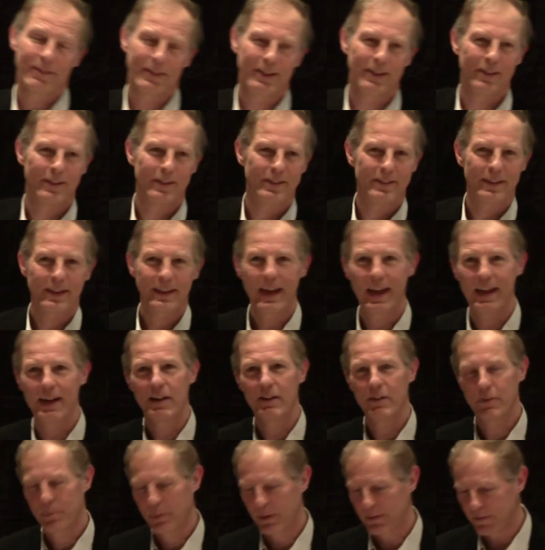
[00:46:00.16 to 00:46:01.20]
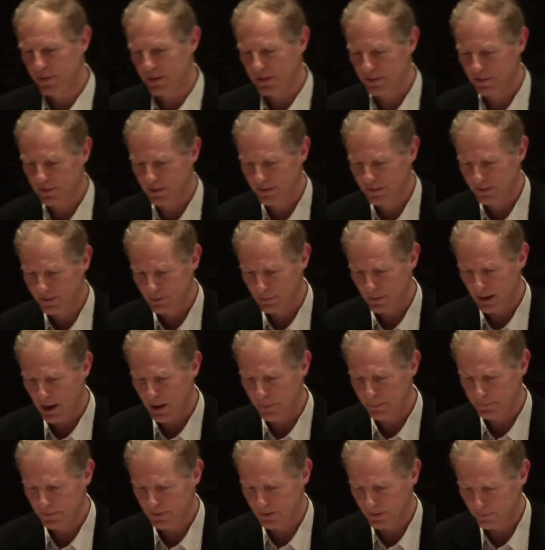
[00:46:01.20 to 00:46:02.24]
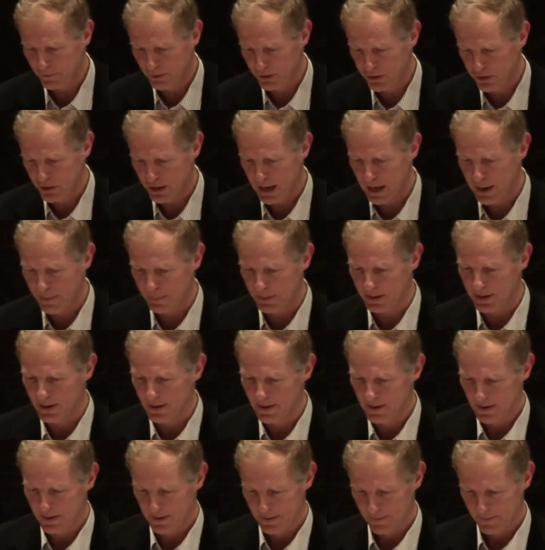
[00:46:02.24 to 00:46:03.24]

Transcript: You know, it's, again, it's perverse. It's the opposite of what should happen.